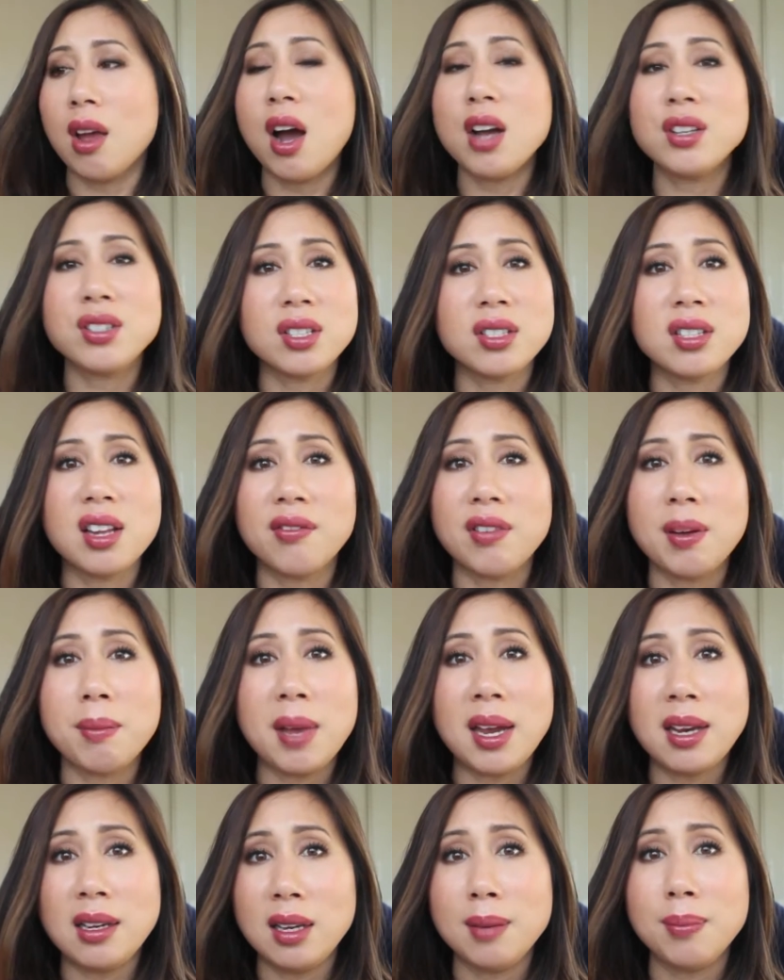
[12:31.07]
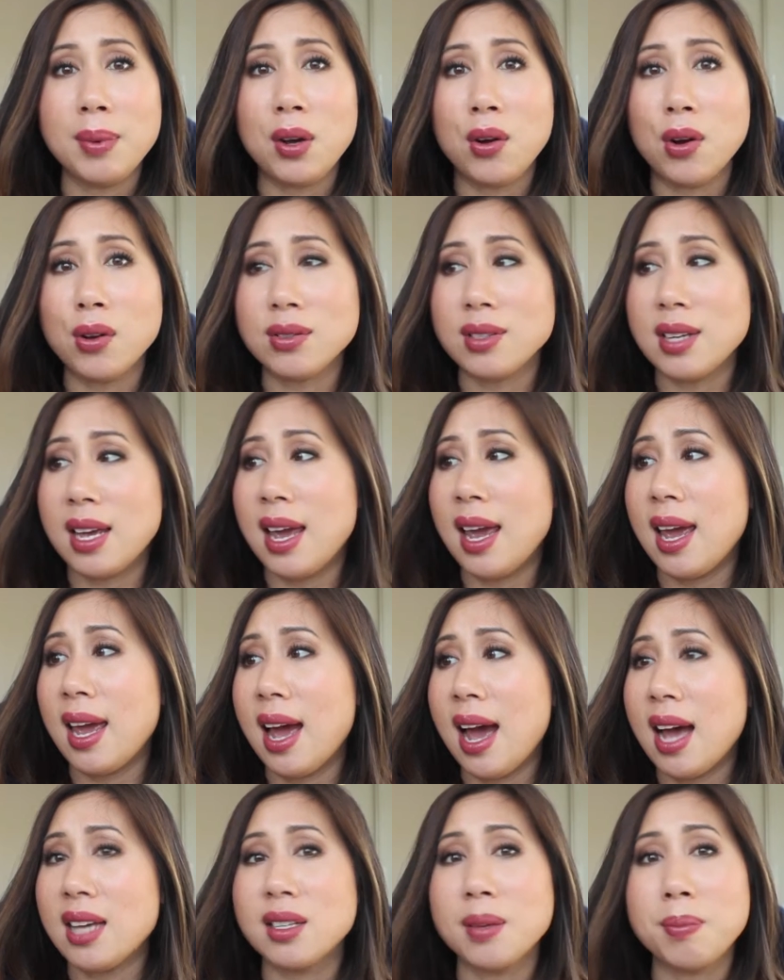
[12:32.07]
I just love it mainly because
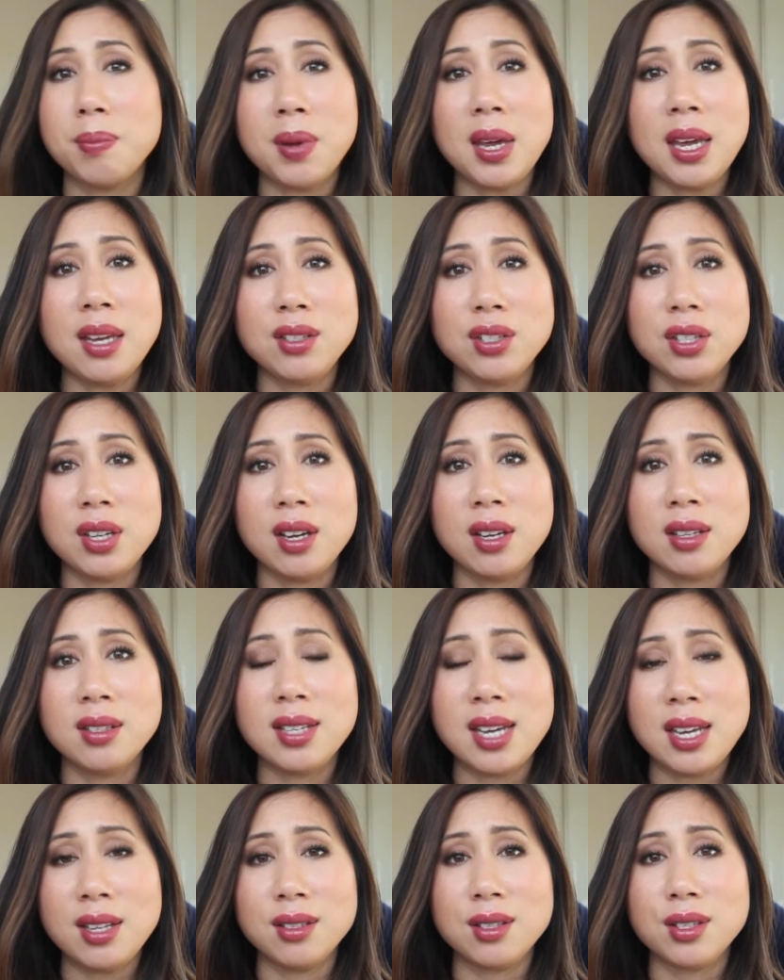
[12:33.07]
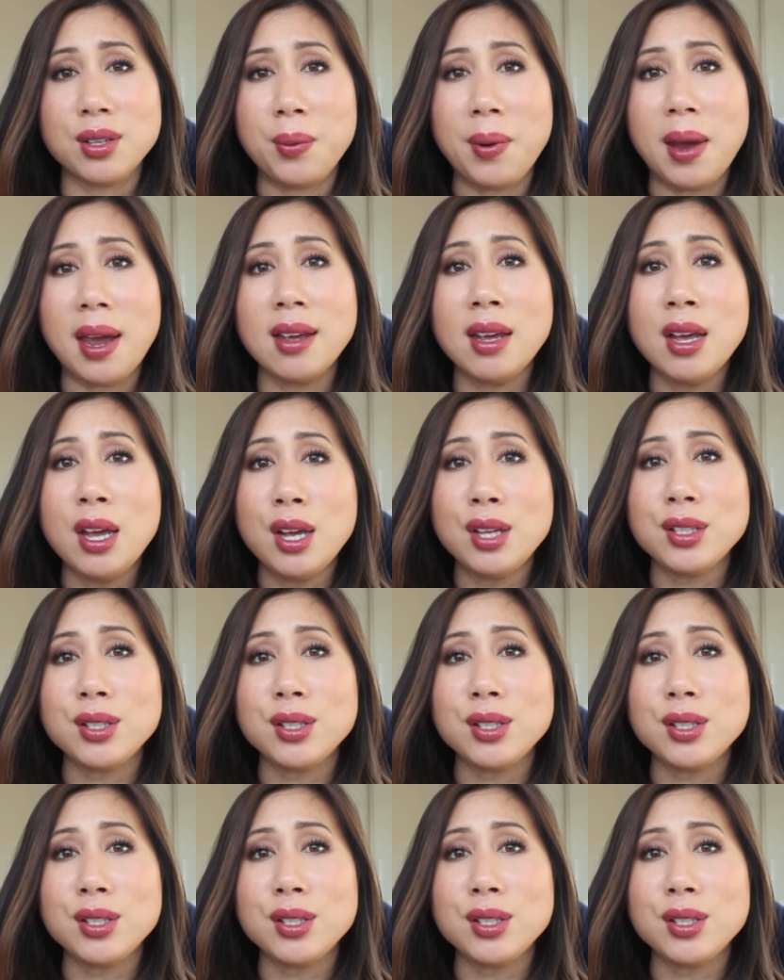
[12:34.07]
it has a peachy tint to it,